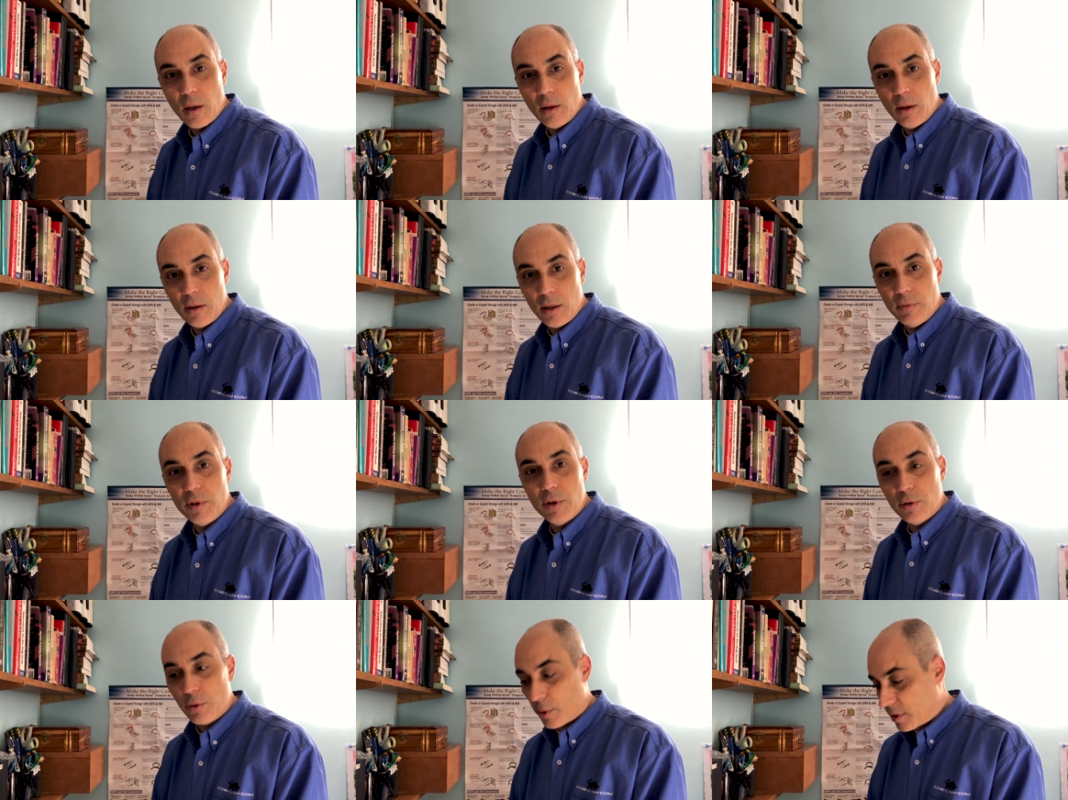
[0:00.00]
It,
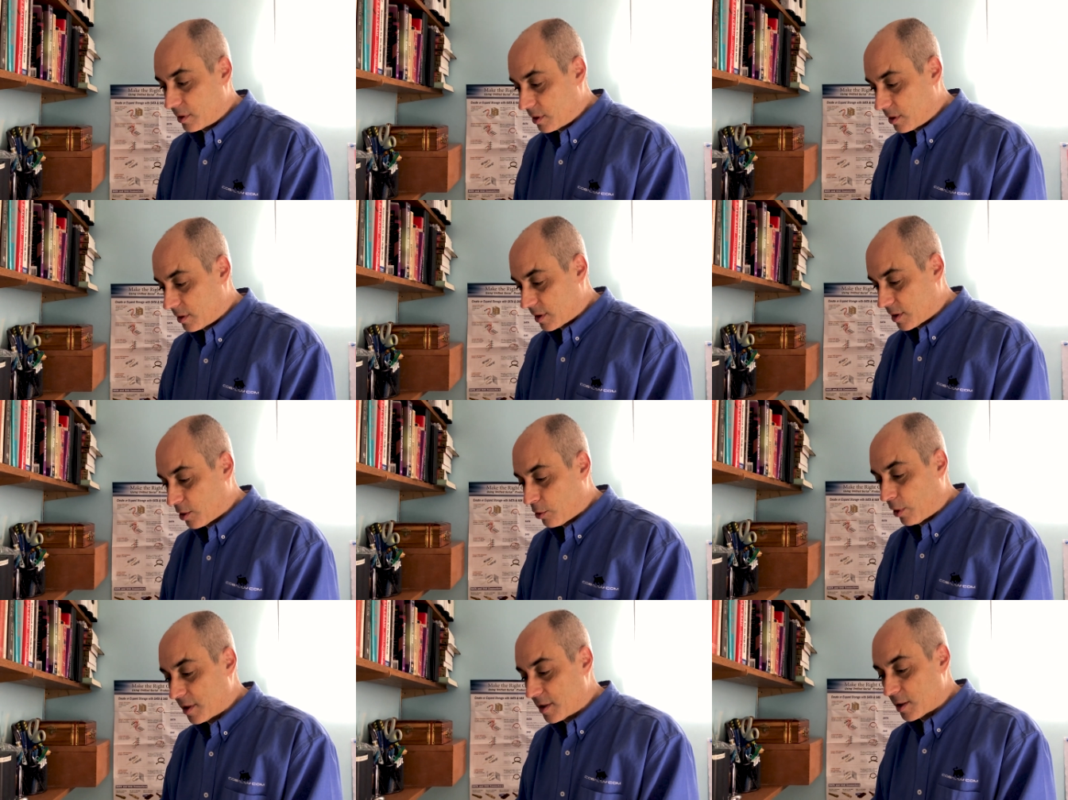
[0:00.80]
even during the, this
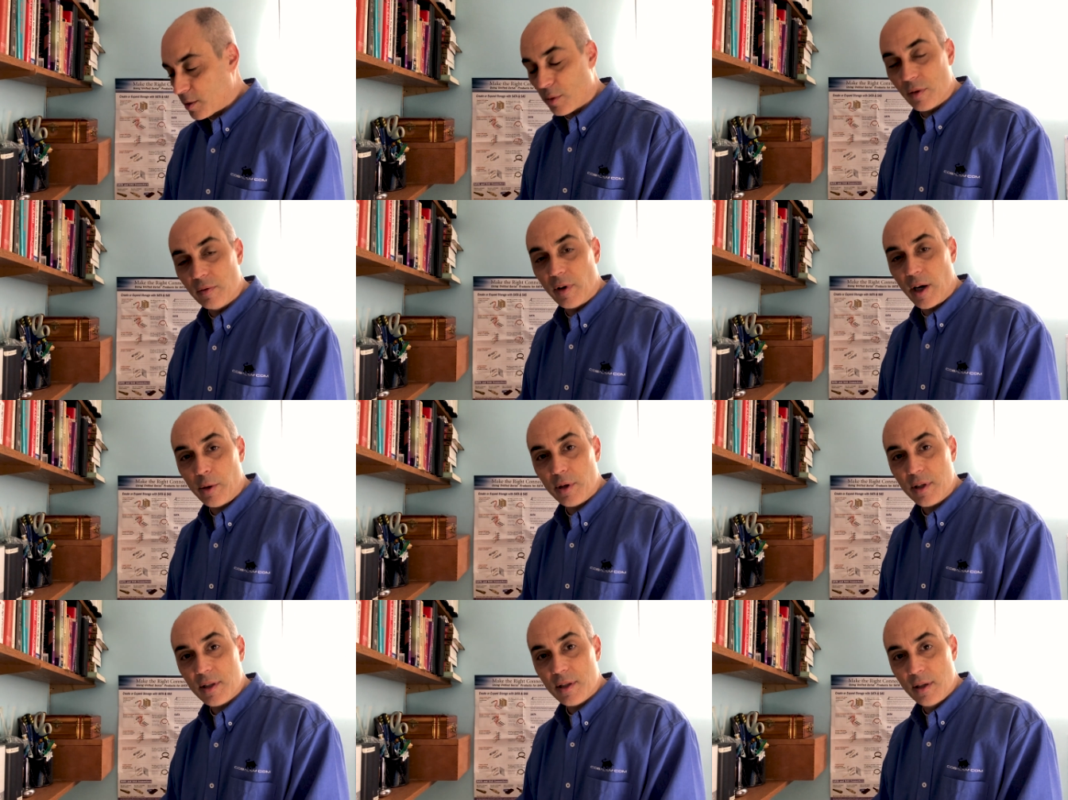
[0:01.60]
crisis with the
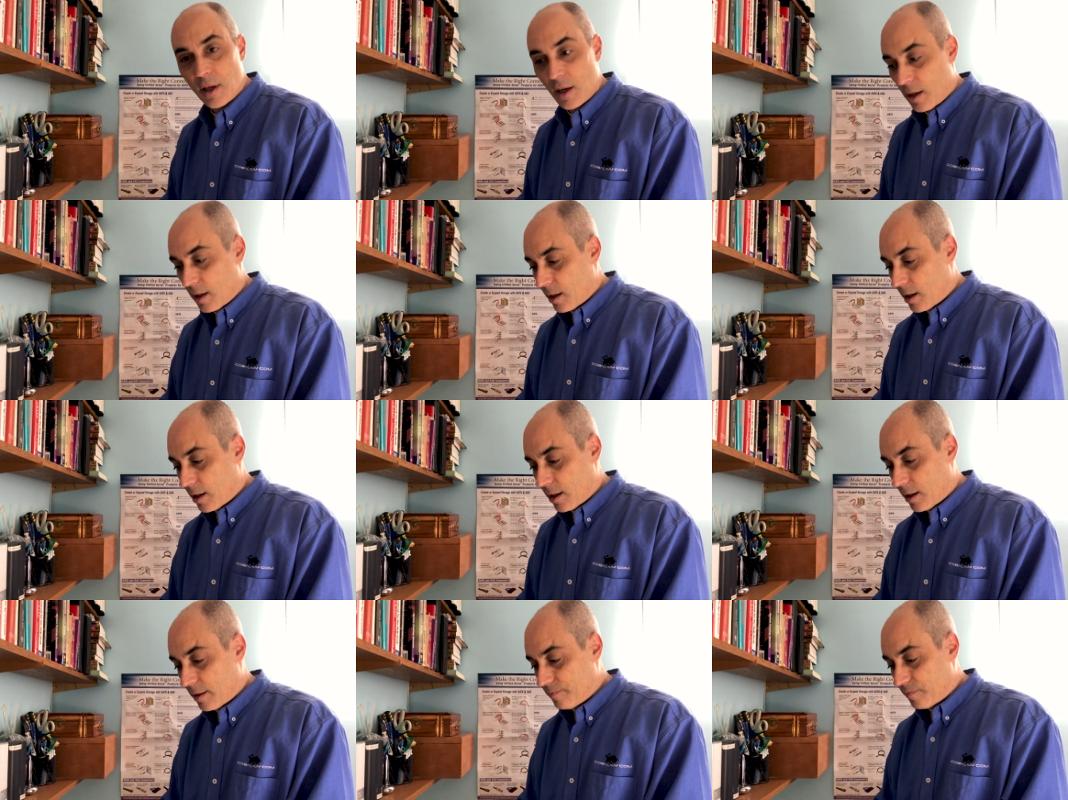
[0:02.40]
virus,
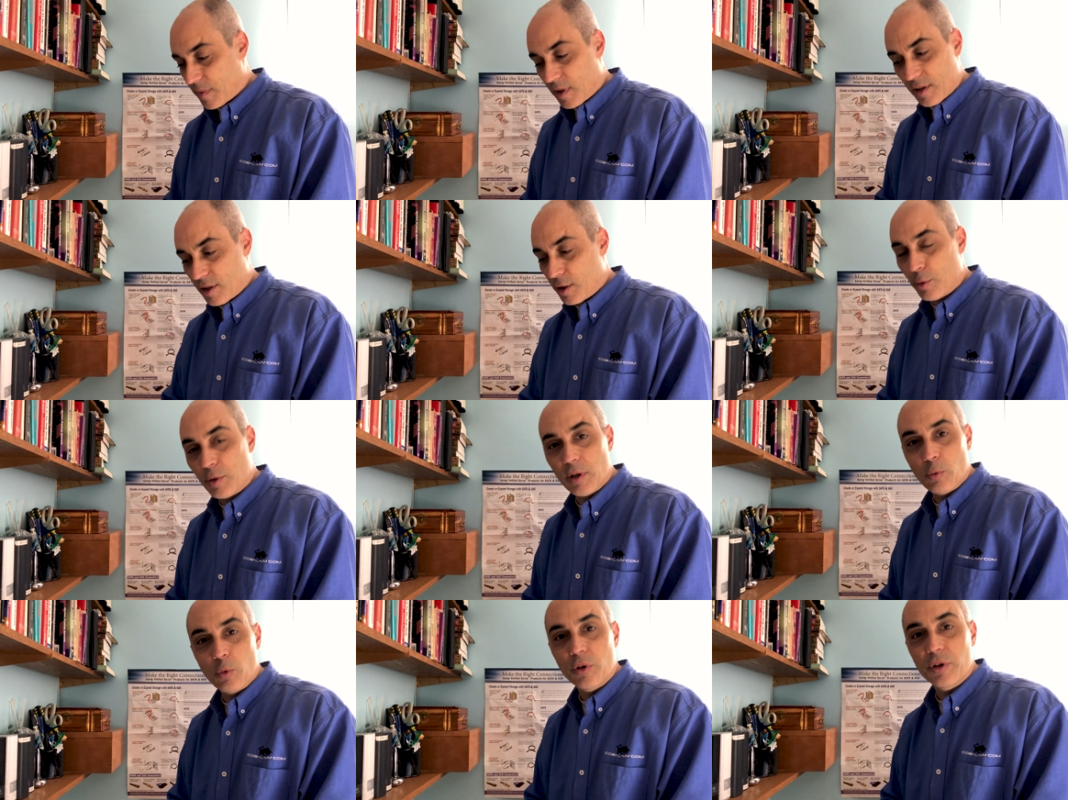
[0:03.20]
um, this
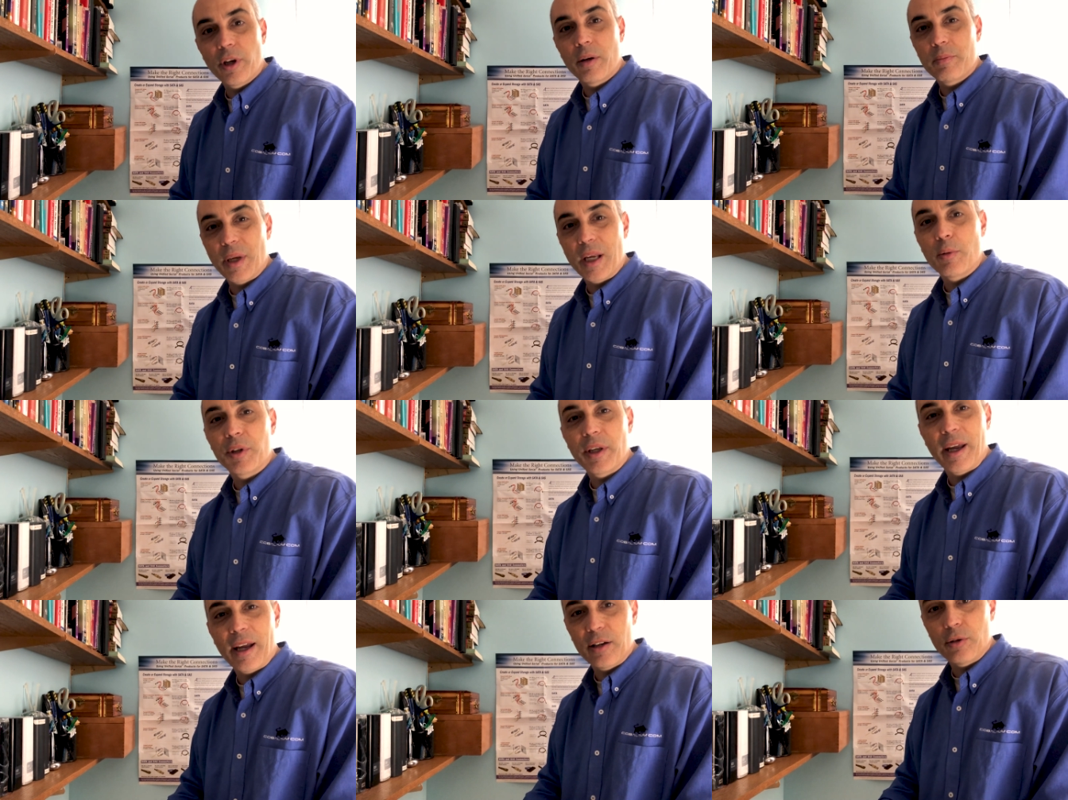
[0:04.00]
unit will not be able
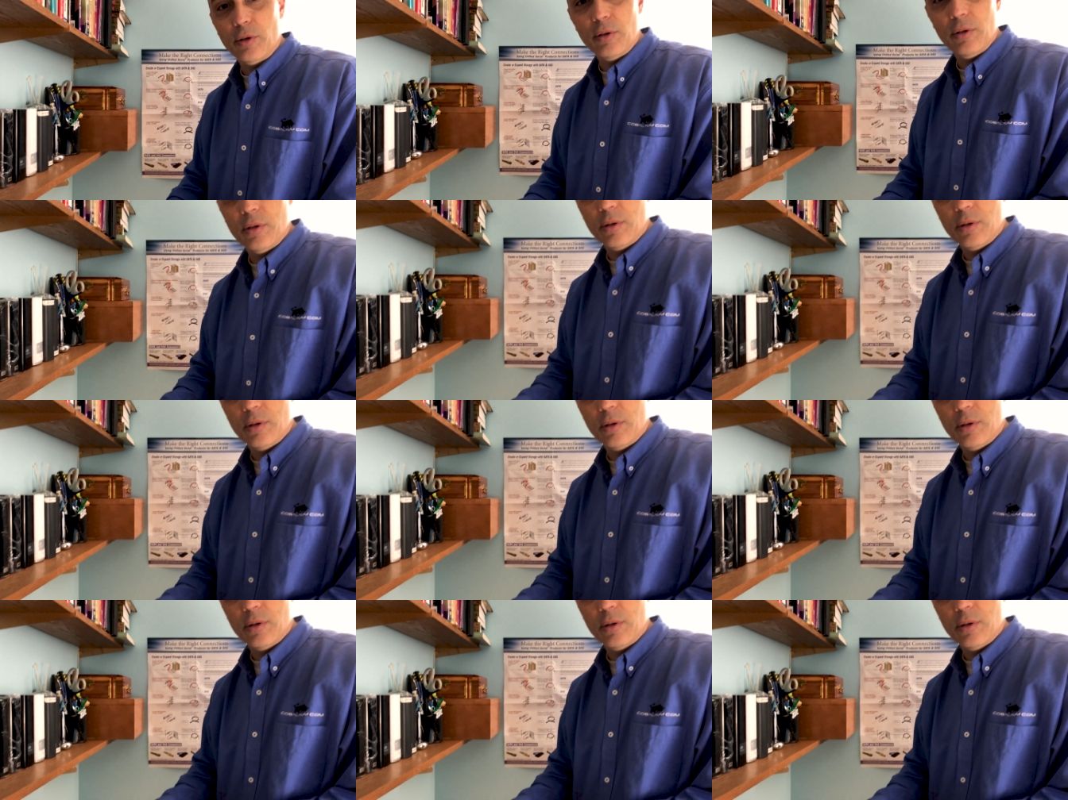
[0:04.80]
to handle